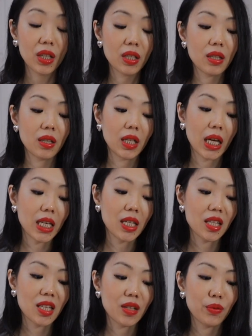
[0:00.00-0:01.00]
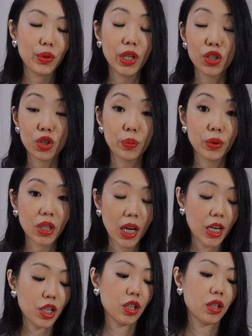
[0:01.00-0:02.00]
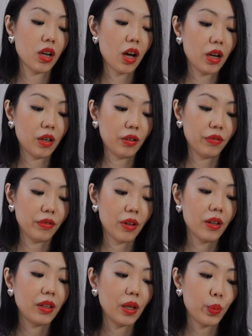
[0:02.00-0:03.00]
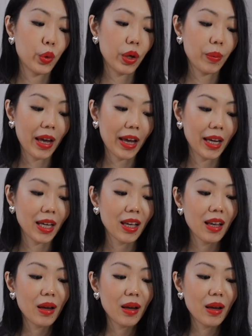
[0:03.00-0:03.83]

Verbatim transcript: It's a nice reinterpretation of, of the boy bag.